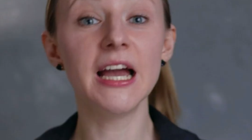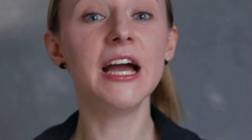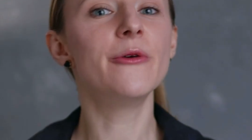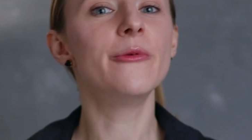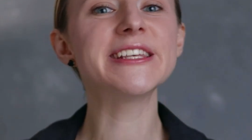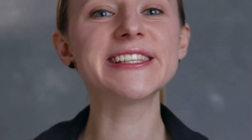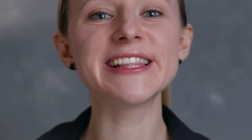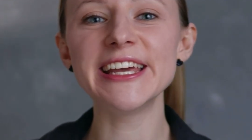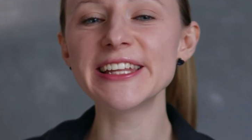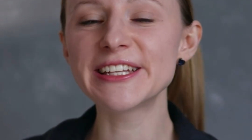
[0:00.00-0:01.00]
With
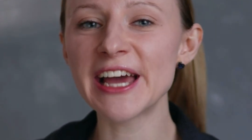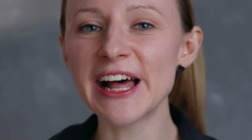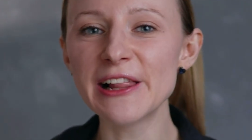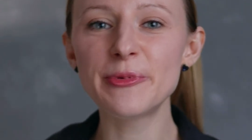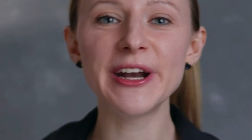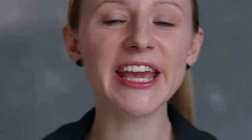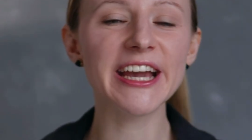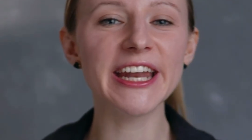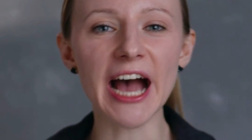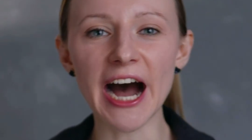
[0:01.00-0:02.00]
Linked Helper, you can
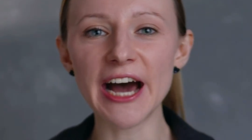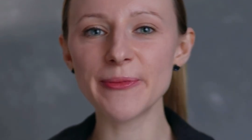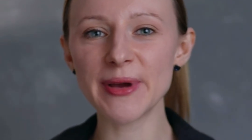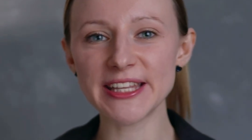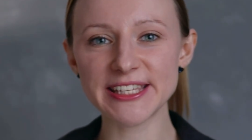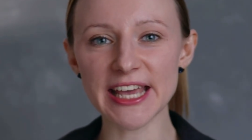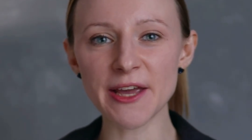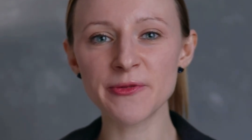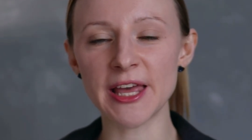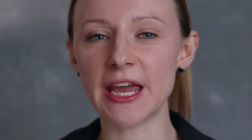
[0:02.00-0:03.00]
automate
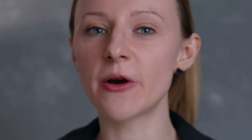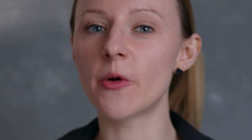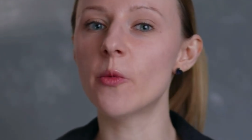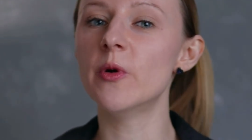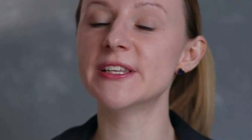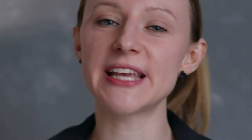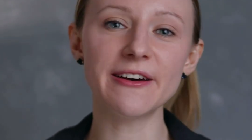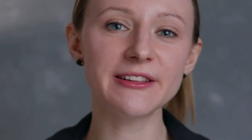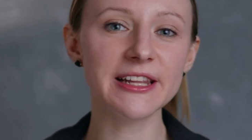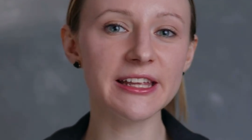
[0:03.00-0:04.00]
safely without
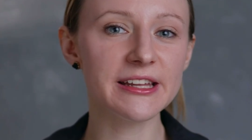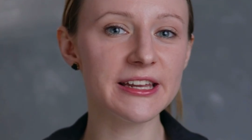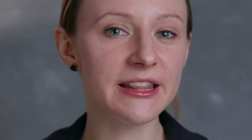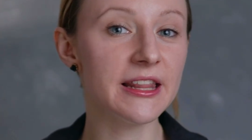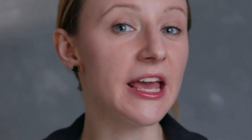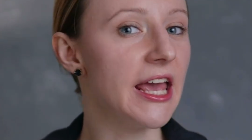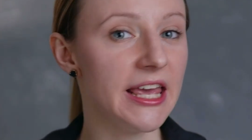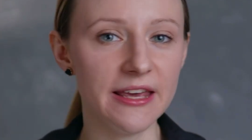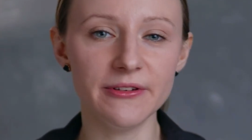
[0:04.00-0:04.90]
LinkedIn even